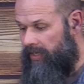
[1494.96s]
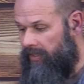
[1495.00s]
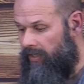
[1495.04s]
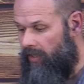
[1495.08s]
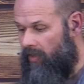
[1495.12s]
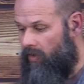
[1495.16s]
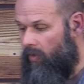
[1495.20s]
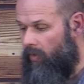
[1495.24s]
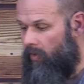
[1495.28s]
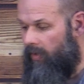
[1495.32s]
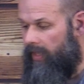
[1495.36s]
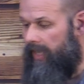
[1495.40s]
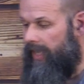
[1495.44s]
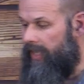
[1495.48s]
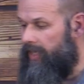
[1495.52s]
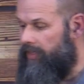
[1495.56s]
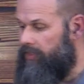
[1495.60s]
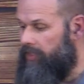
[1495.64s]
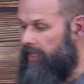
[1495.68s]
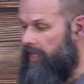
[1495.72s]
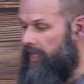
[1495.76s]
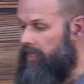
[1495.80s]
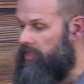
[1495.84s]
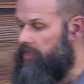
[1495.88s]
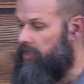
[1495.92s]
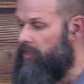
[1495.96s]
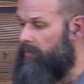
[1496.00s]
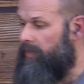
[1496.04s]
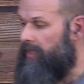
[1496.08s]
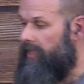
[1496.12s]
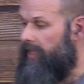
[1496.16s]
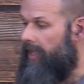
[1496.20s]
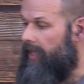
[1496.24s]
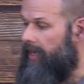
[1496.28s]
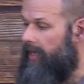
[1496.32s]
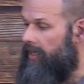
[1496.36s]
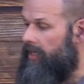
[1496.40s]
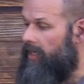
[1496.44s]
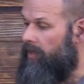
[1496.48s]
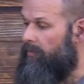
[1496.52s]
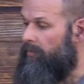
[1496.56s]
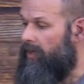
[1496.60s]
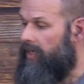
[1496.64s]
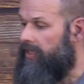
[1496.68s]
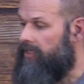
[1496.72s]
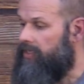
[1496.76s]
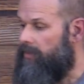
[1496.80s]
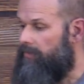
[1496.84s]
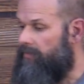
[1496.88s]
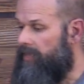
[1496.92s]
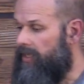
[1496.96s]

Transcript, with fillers: mean the goal can't change or be edited, but it's